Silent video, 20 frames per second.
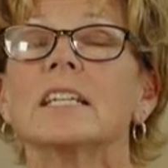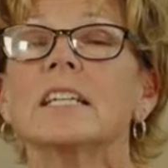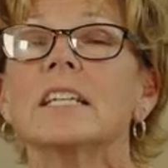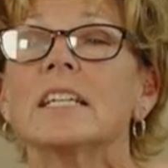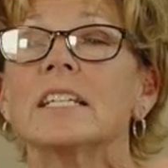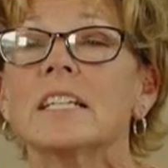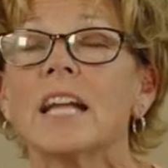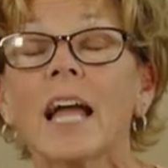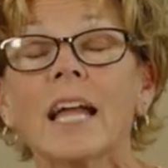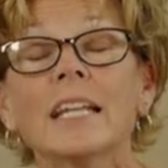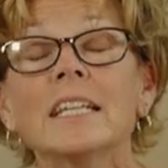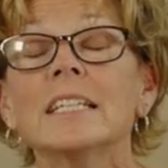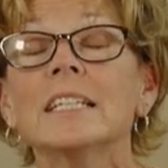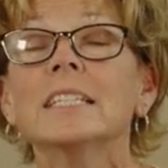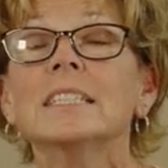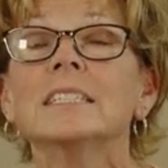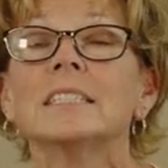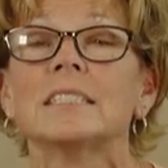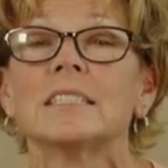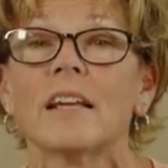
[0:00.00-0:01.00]
And in
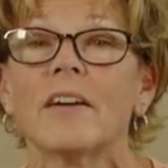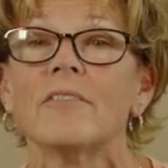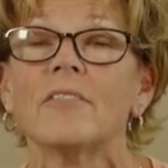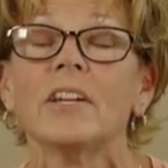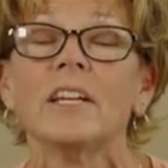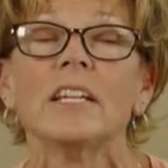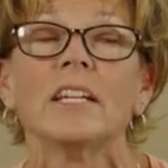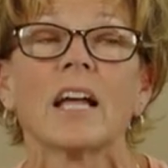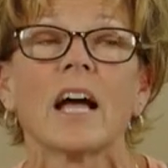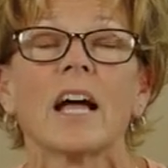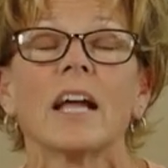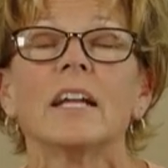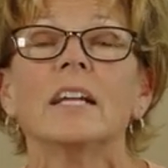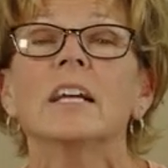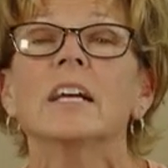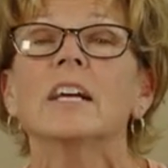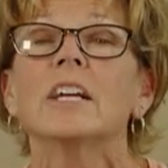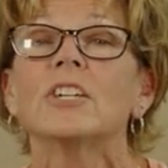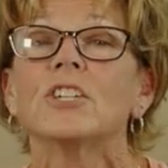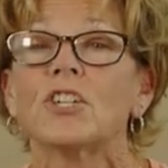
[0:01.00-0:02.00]
1979,
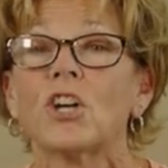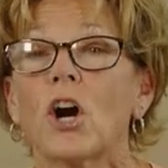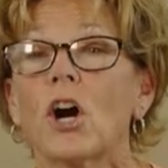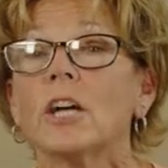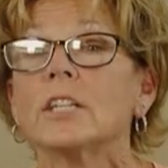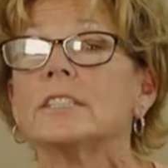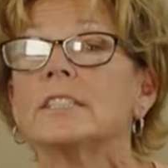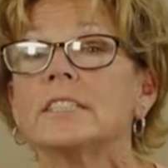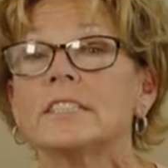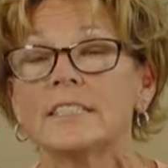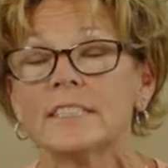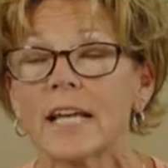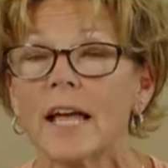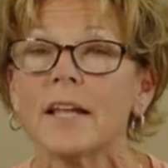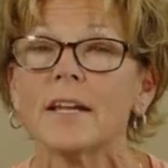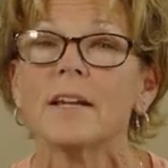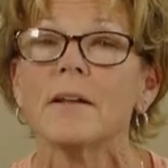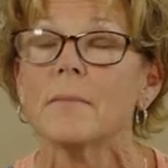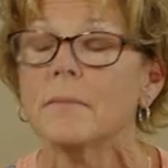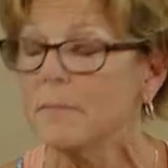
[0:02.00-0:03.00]
God
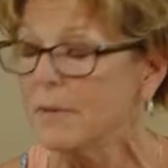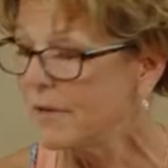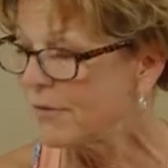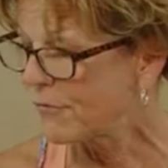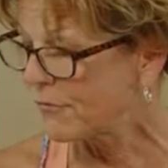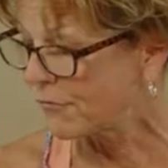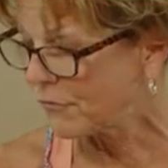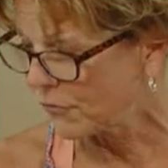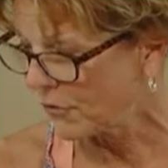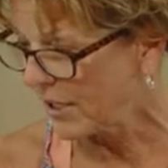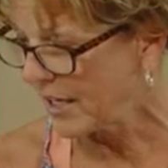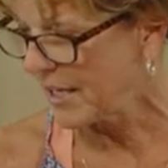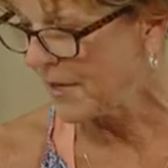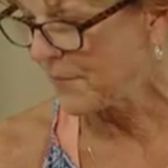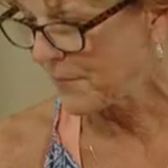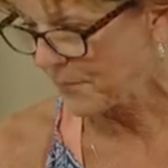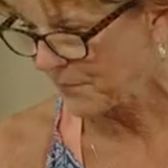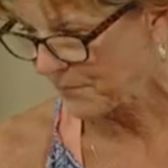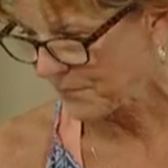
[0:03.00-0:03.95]
set me free.